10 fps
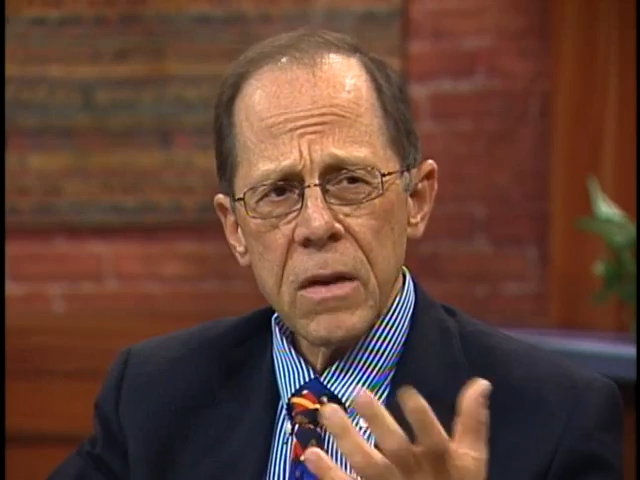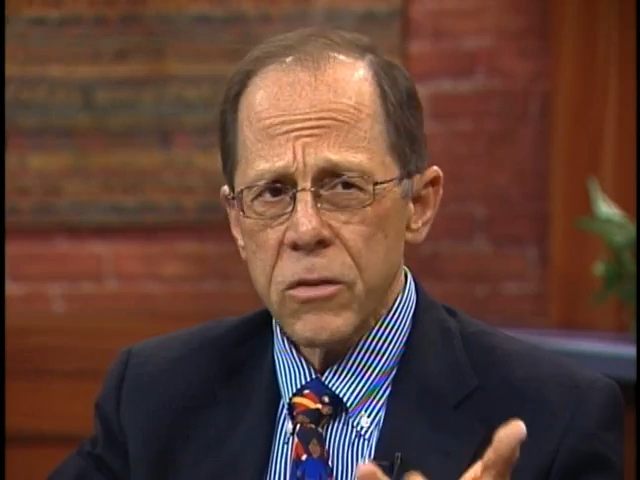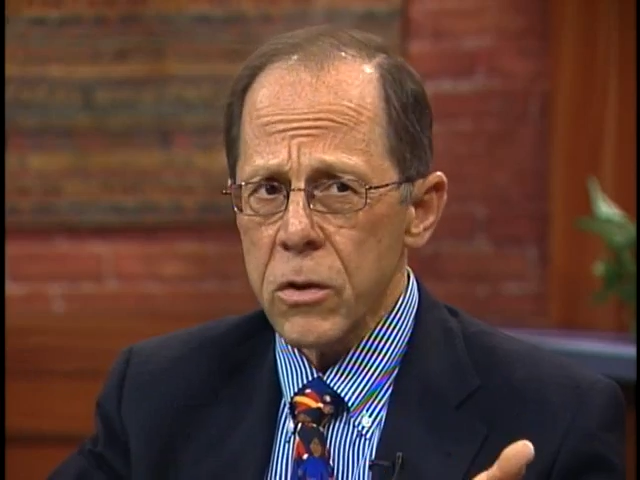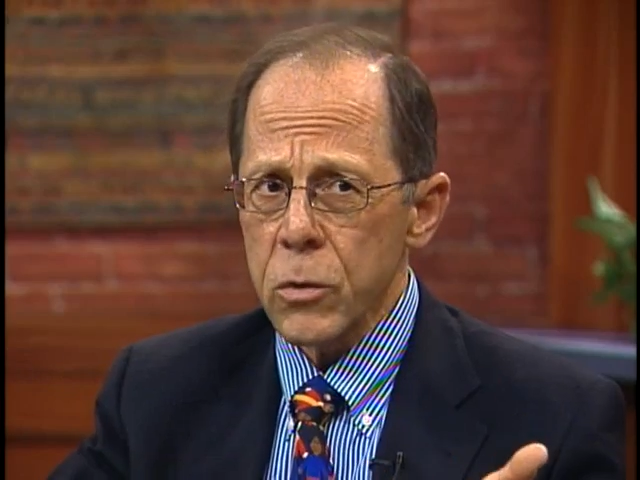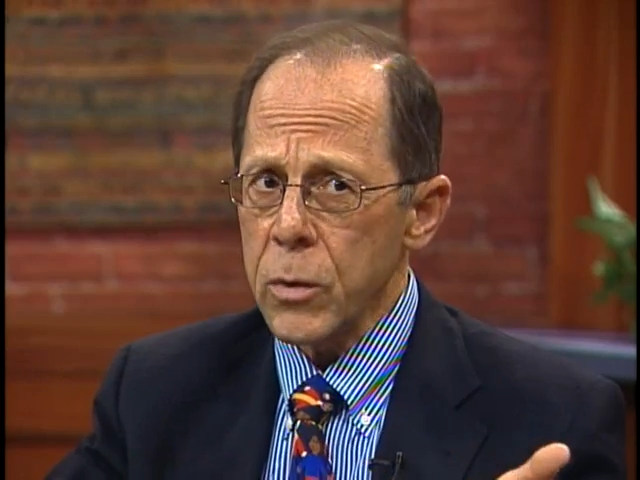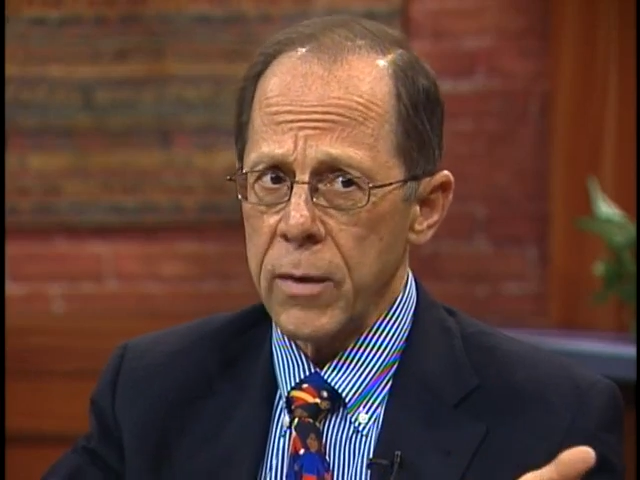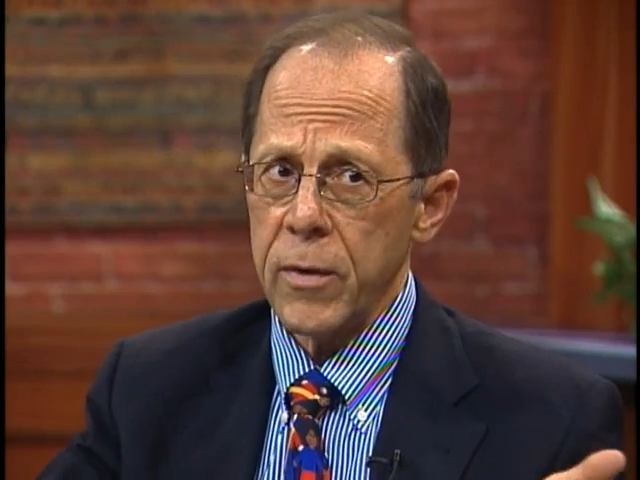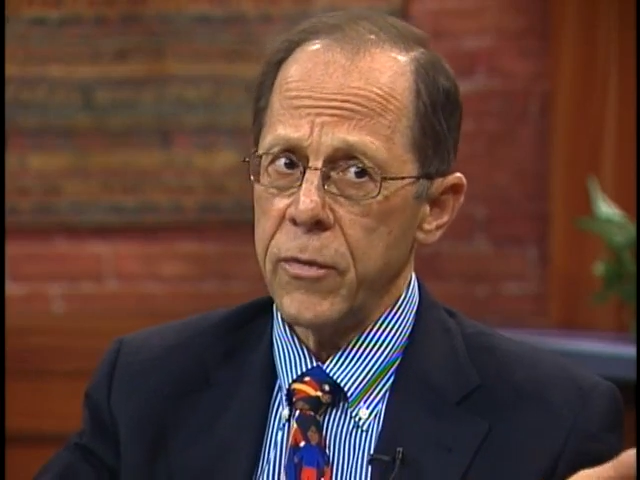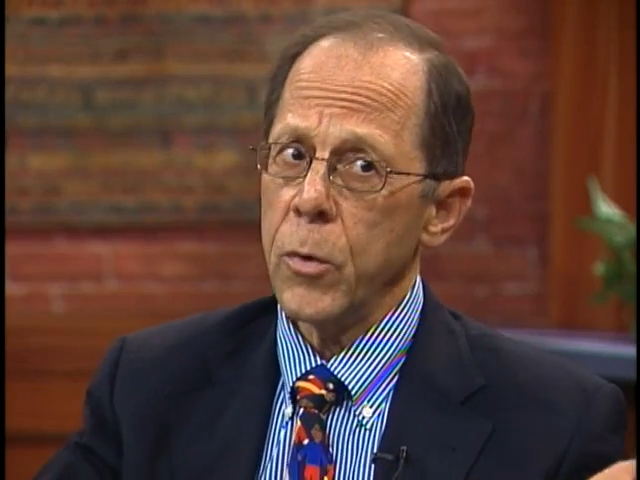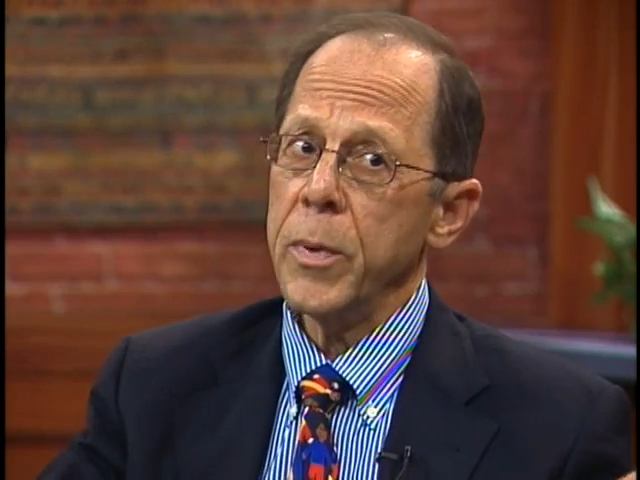Children who have
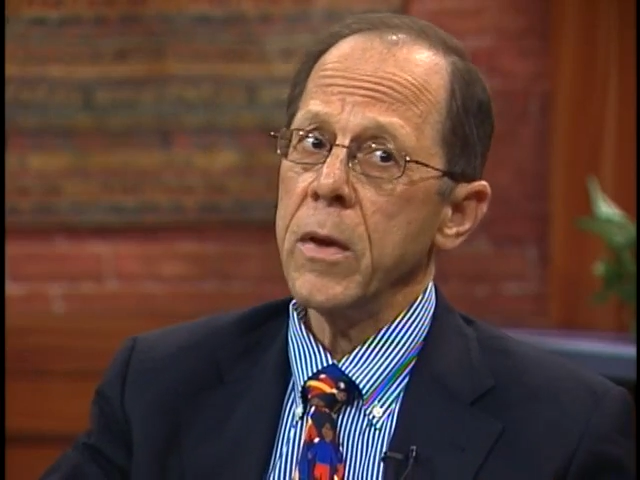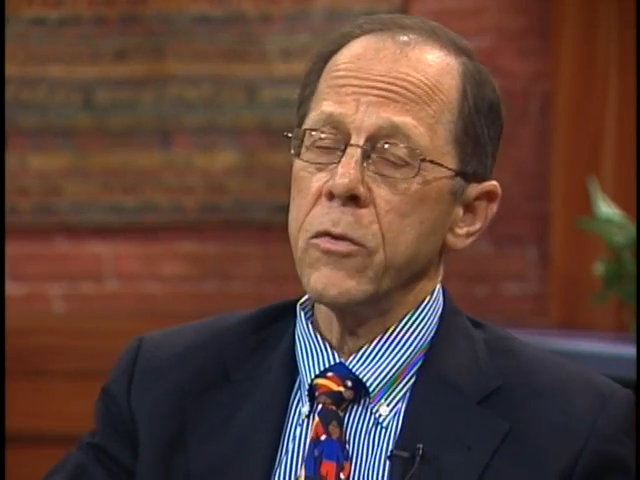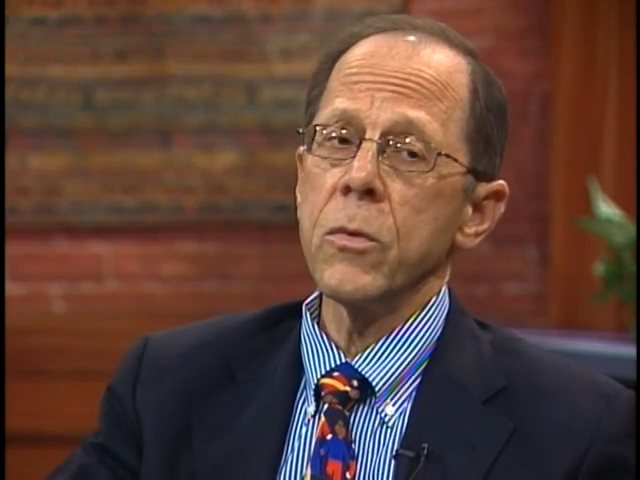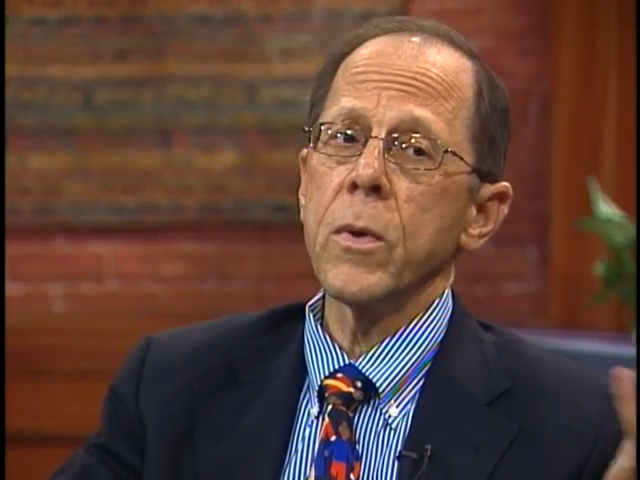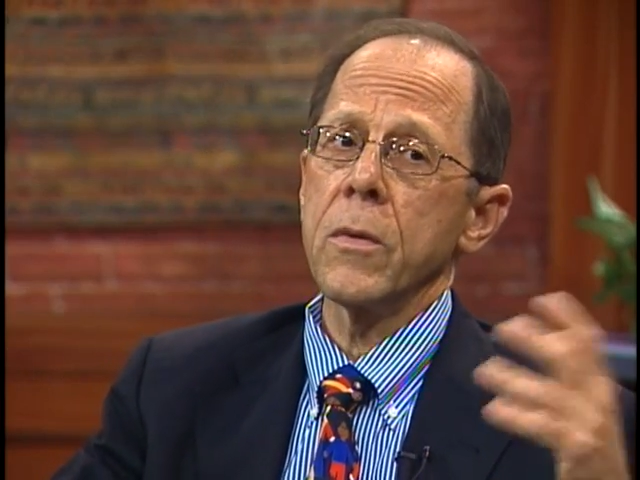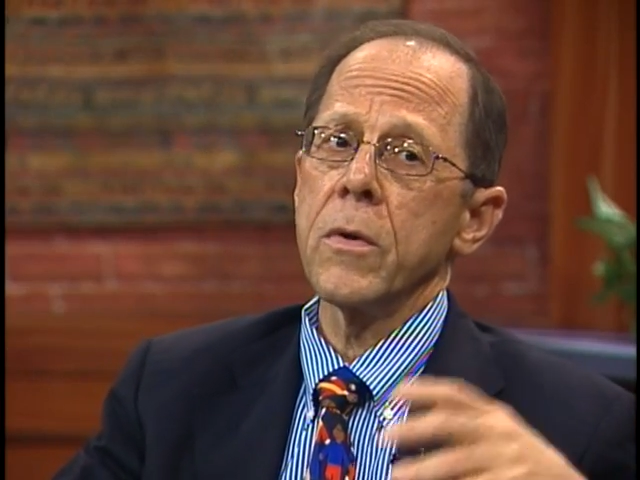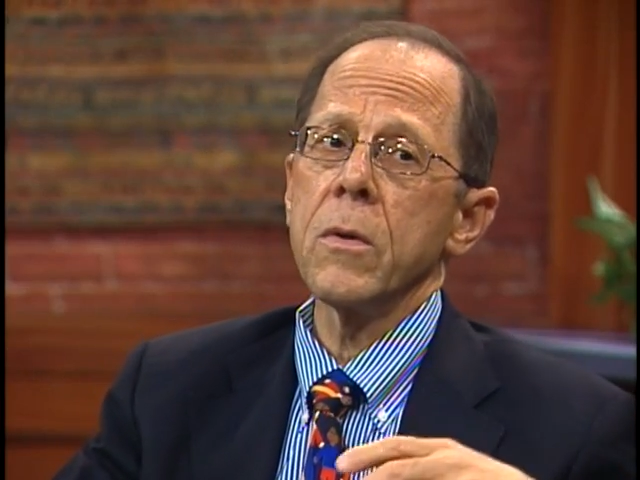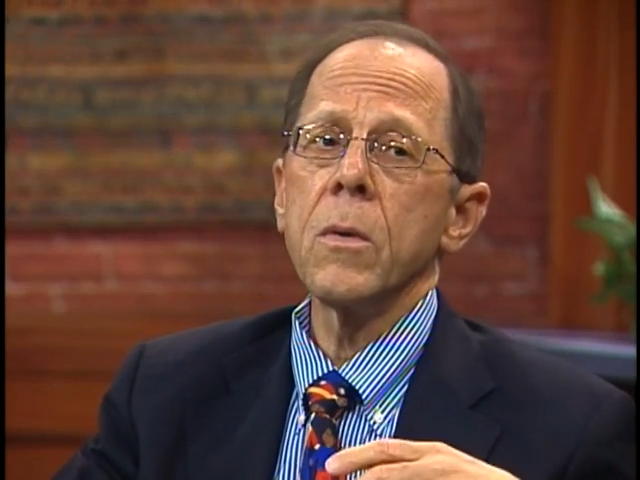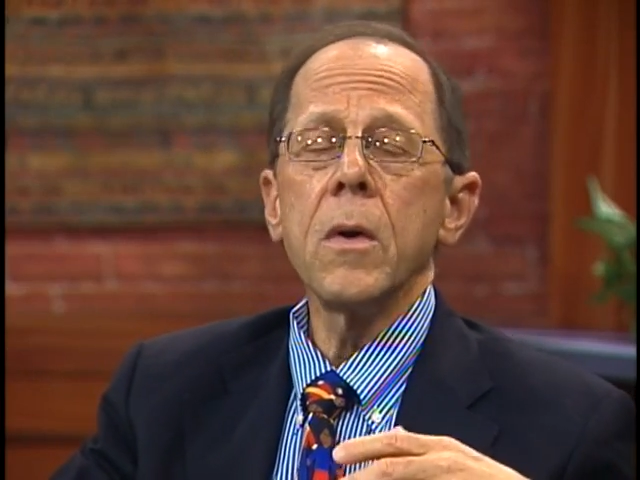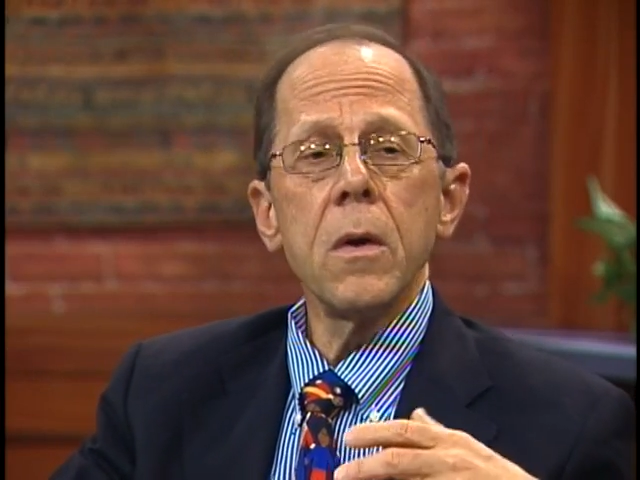FOP, as you well
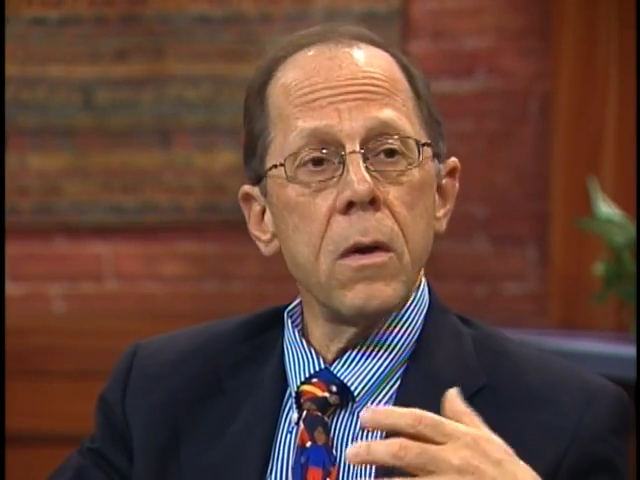know,